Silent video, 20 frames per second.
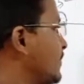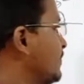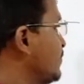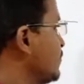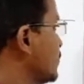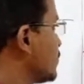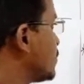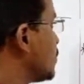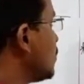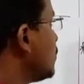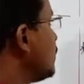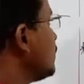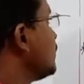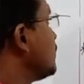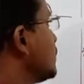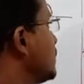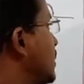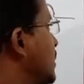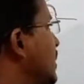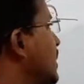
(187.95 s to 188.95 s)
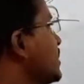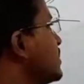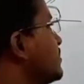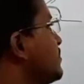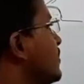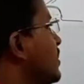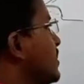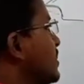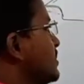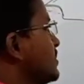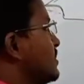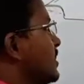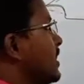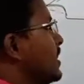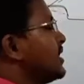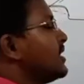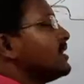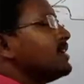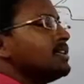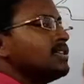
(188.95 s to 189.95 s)
So the next one is
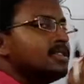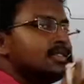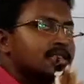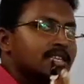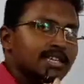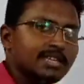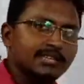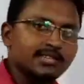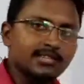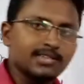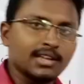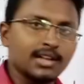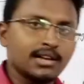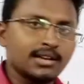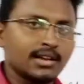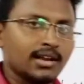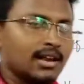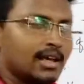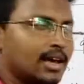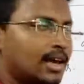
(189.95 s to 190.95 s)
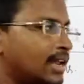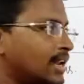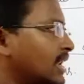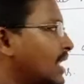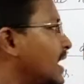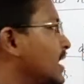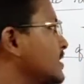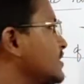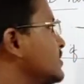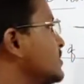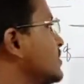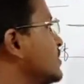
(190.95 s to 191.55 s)
that these Central Highlands,